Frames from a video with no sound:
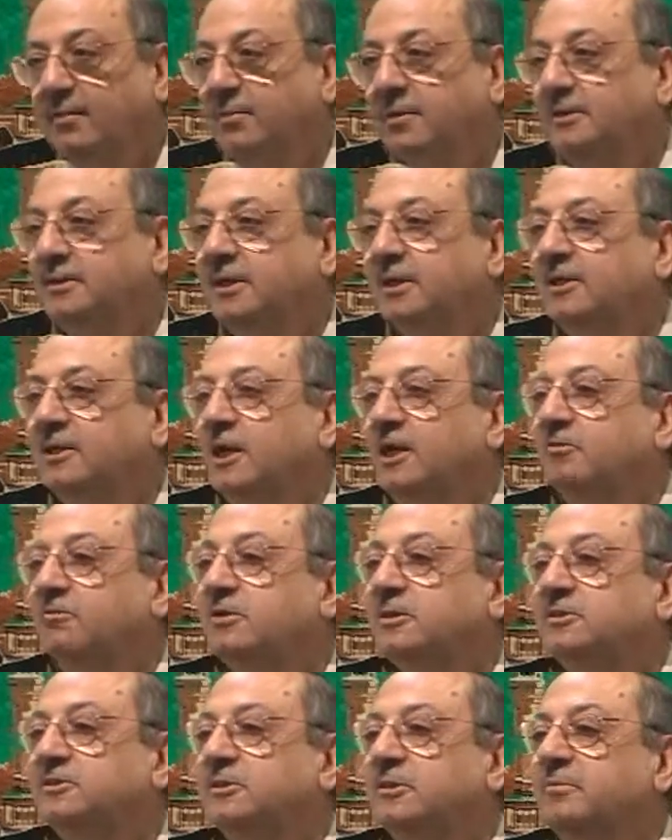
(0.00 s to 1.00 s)
but it
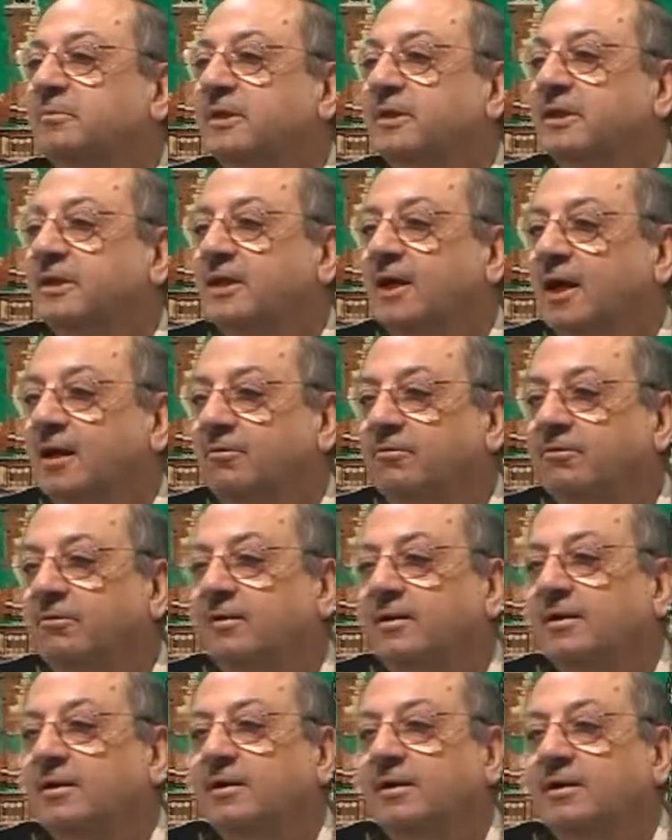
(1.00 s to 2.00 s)
conveys the meaning of
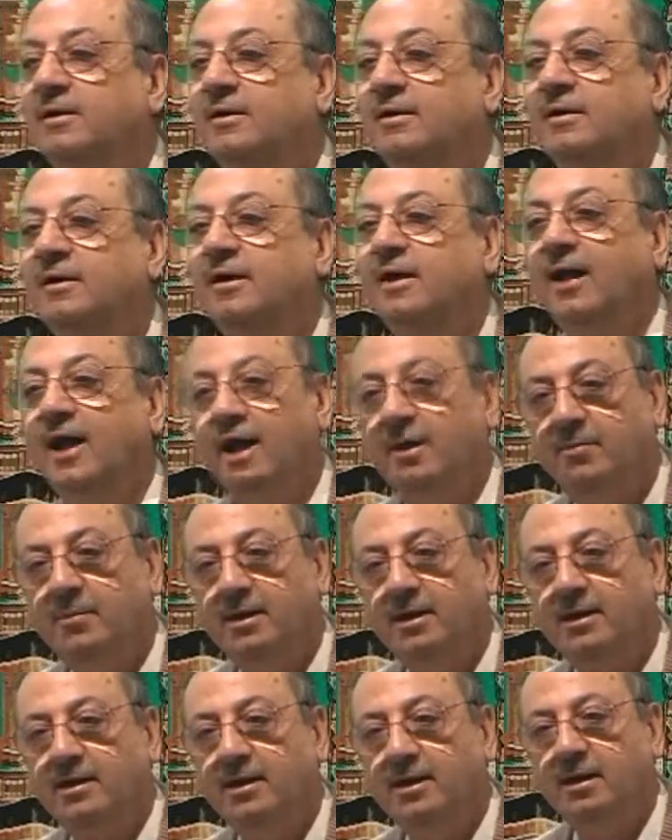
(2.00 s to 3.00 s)

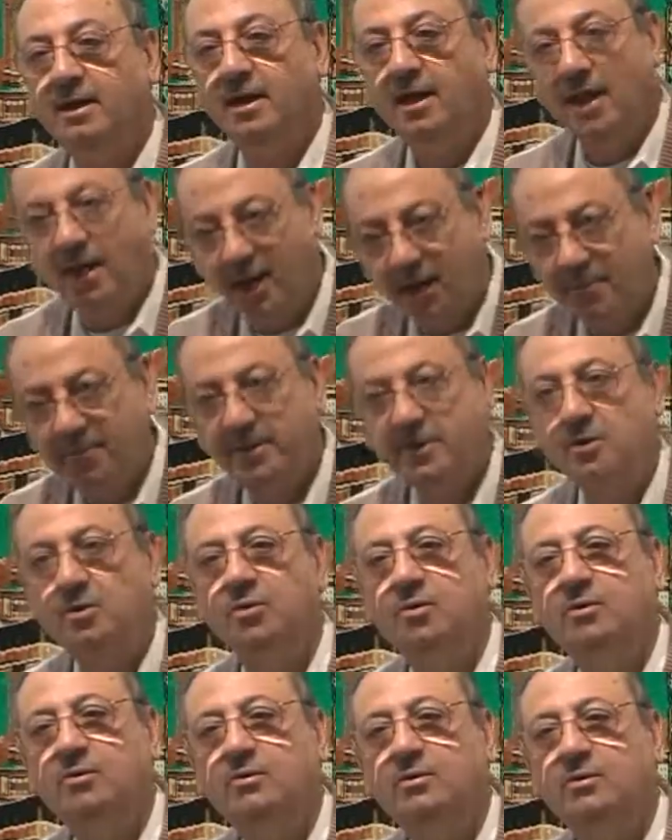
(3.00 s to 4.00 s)
amar. Aminu.